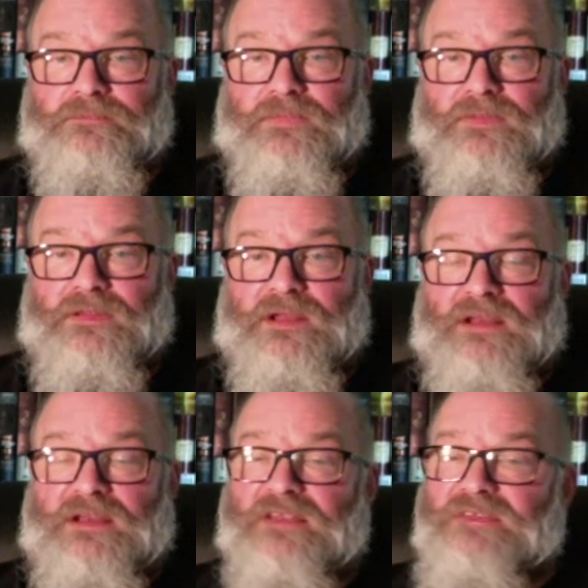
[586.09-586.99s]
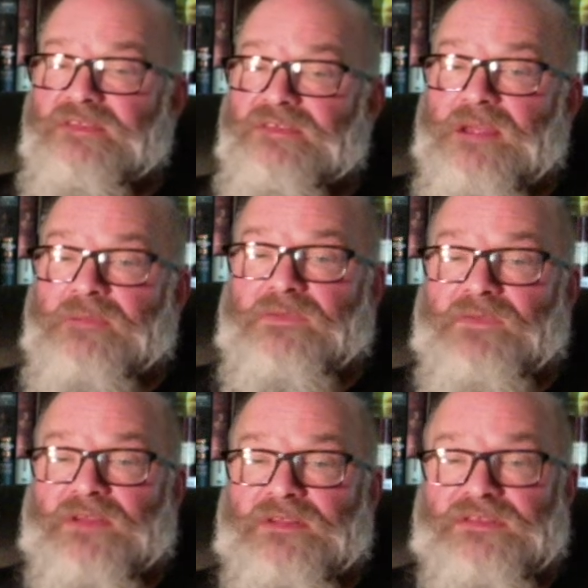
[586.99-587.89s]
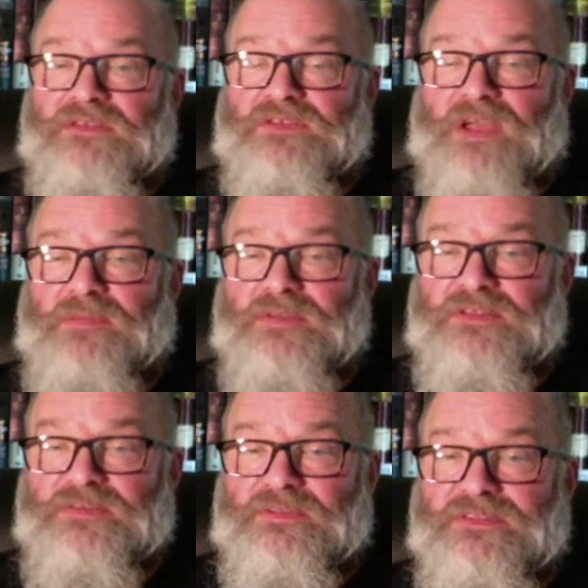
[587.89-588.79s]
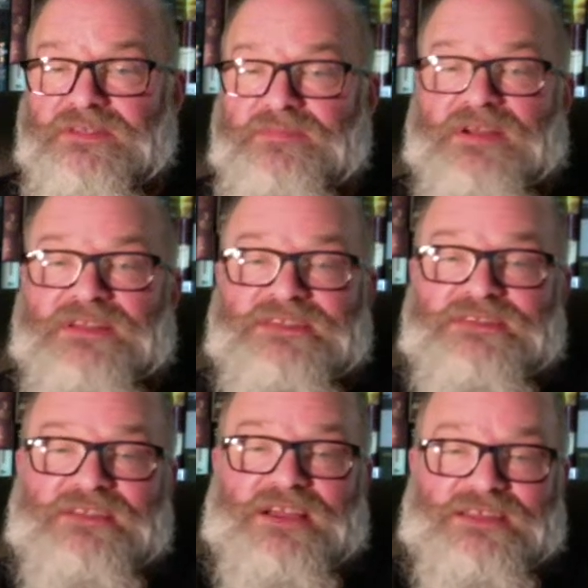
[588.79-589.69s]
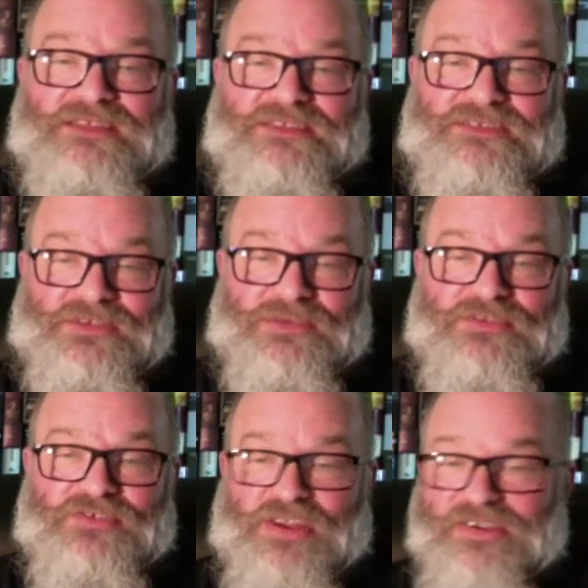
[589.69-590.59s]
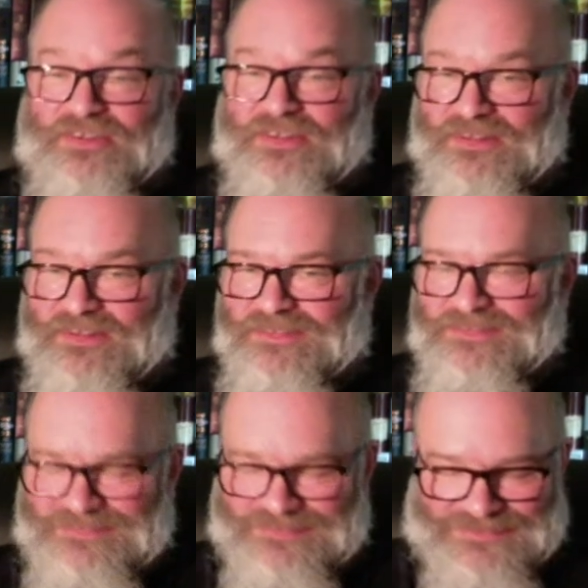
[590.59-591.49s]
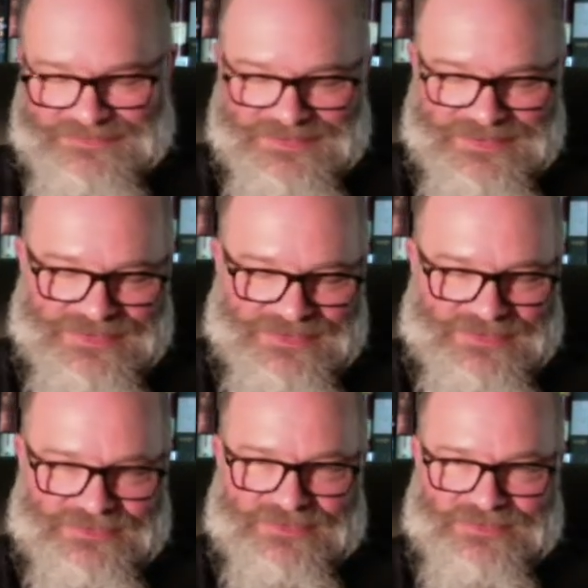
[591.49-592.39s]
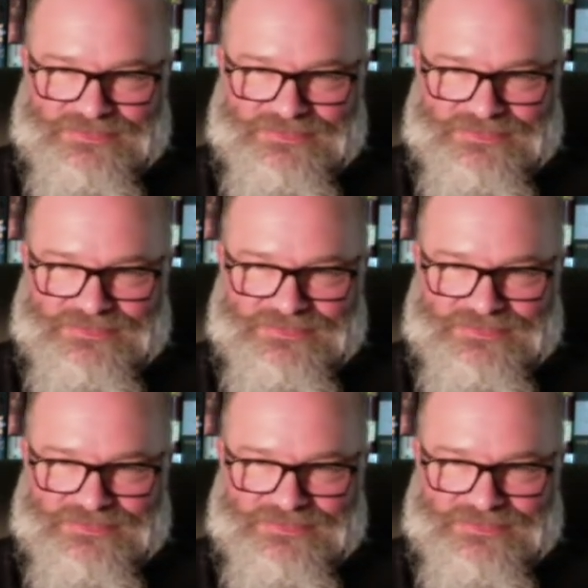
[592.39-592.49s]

That it has the same effect as a Japanese whiskey, but it's not so gentle. It just,